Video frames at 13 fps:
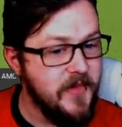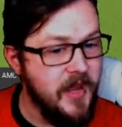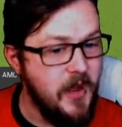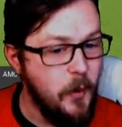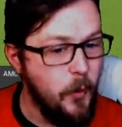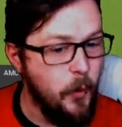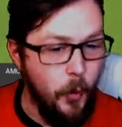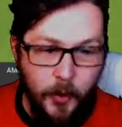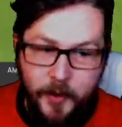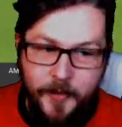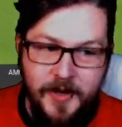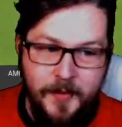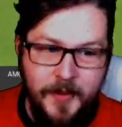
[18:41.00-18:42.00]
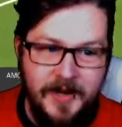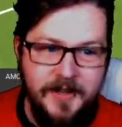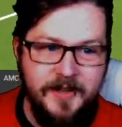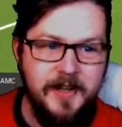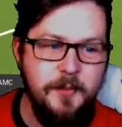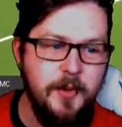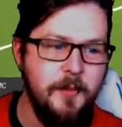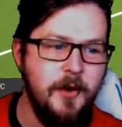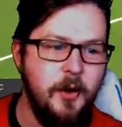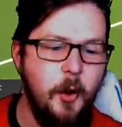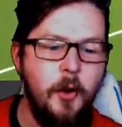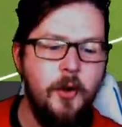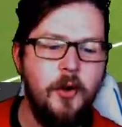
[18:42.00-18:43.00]
It would have been a penalty, but
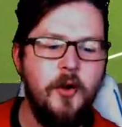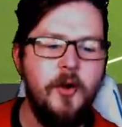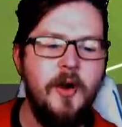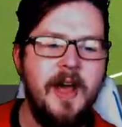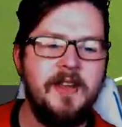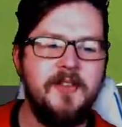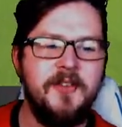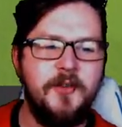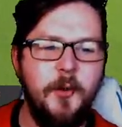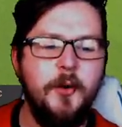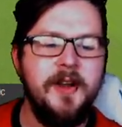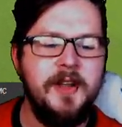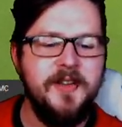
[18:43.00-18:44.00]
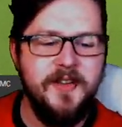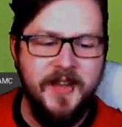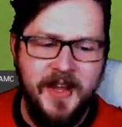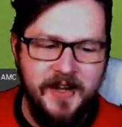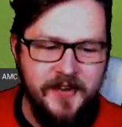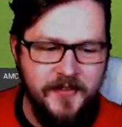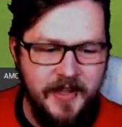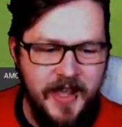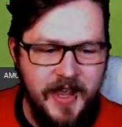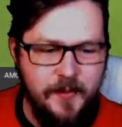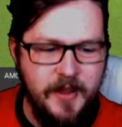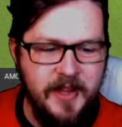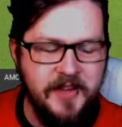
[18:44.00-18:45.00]
Makoko has scored his 2nd of the
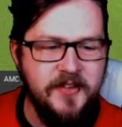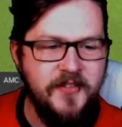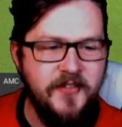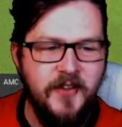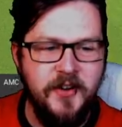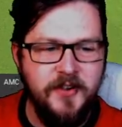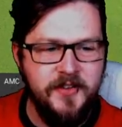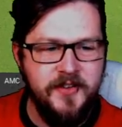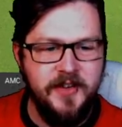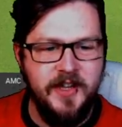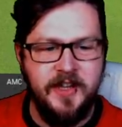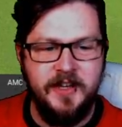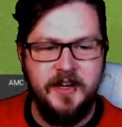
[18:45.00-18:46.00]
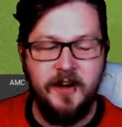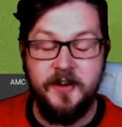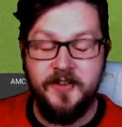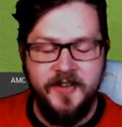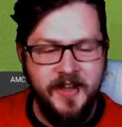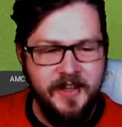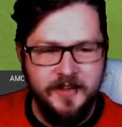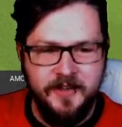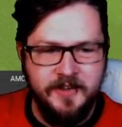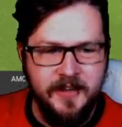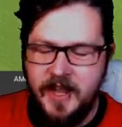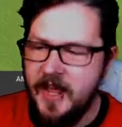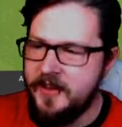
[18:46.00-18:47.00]
game. His first in, or his,
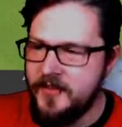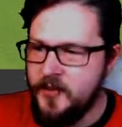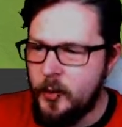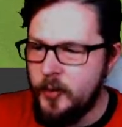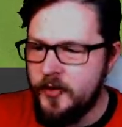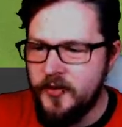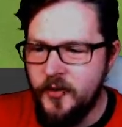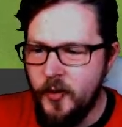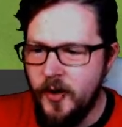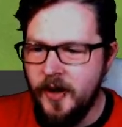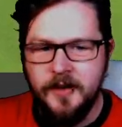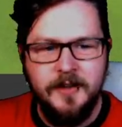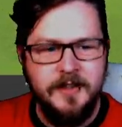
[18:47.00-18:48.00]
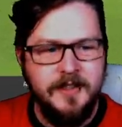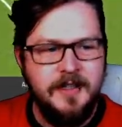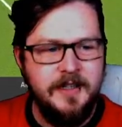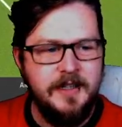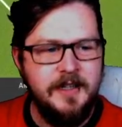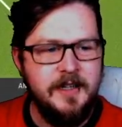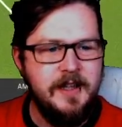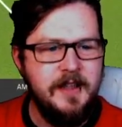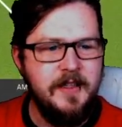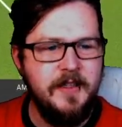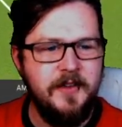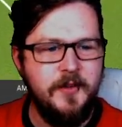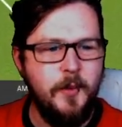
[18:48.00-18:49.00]
he hasn't scored in so long.
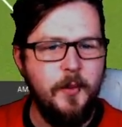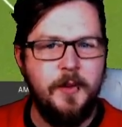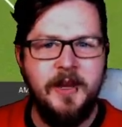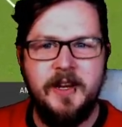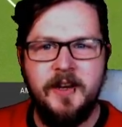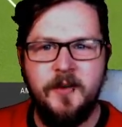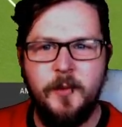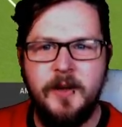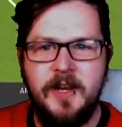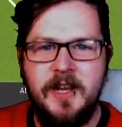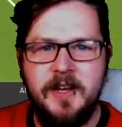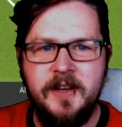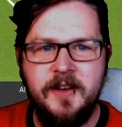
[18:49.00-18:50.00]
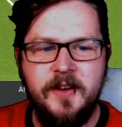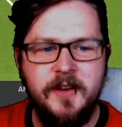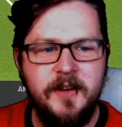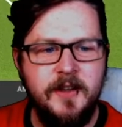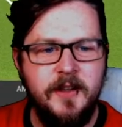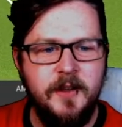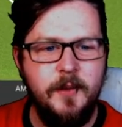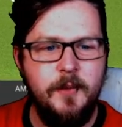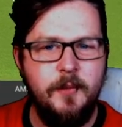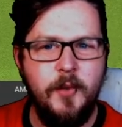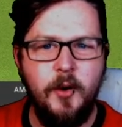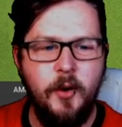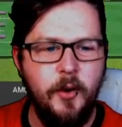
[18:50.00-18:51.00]
This is what we needed. We needed
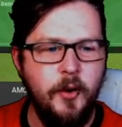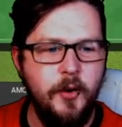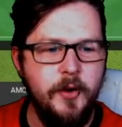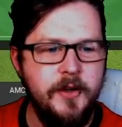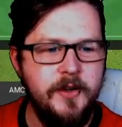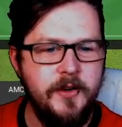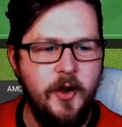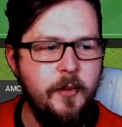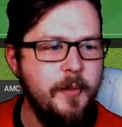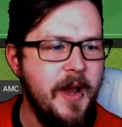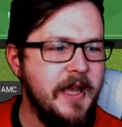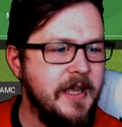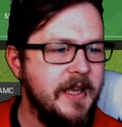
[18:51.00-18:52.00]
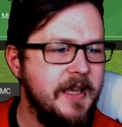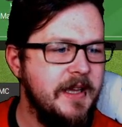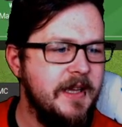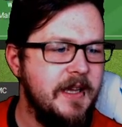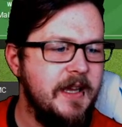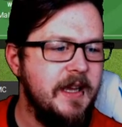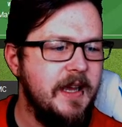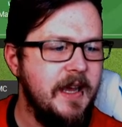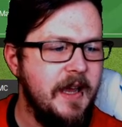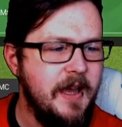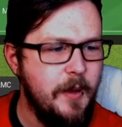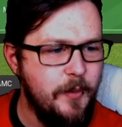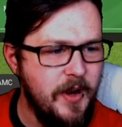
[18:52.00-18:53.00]
Makoko to come back
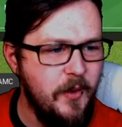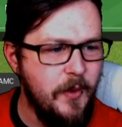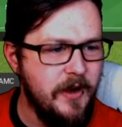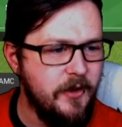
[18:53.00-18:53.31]
and play well.